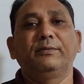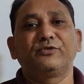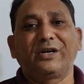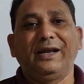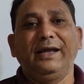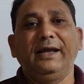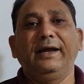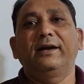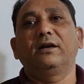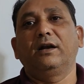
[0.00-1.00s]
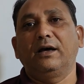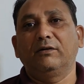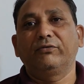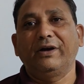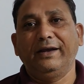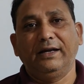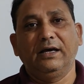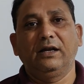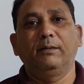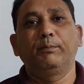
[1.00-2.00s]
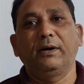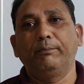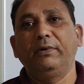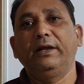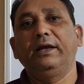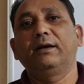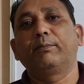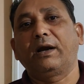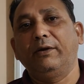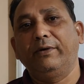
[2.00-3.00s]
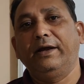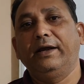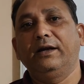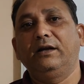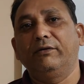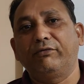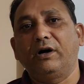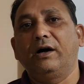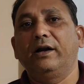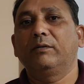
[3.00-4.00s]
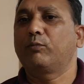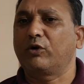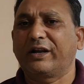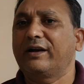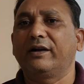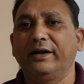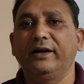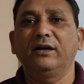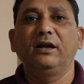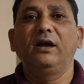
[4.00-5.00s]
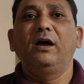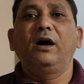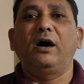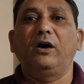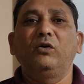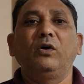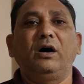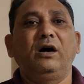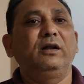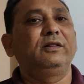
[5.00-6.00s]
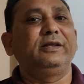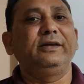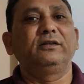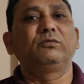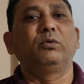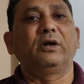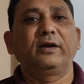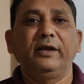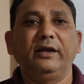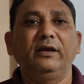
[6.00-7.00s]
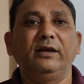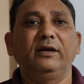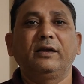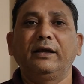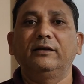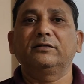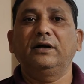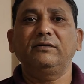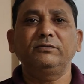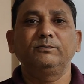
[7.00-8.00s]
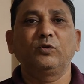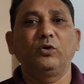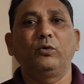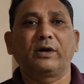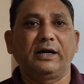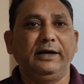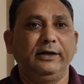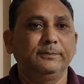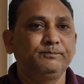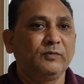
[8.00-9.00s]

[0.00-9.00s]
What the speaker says: abstract, non-final, public, private, default, protected, how all these working in case of overriding.